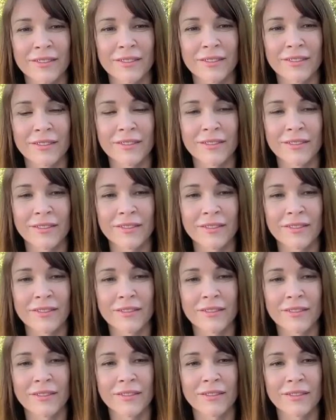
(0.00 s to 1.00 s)

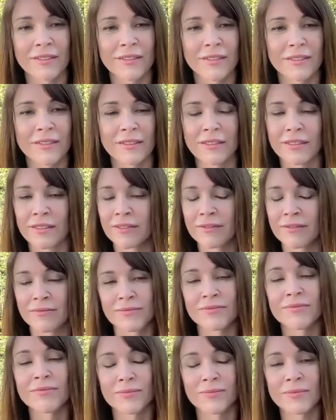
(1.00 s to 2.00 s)

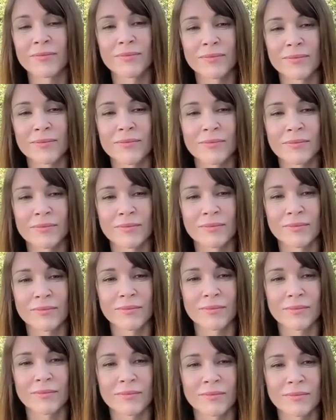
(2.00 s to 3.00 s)

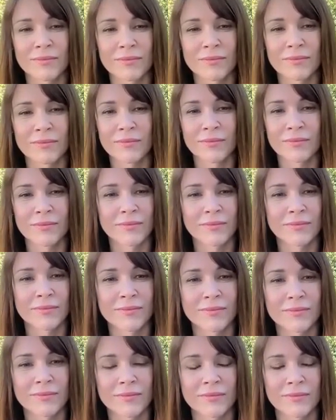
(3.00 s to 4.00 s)

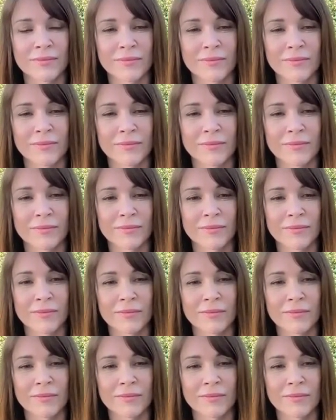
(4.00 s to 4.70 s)
This person isn't speaking.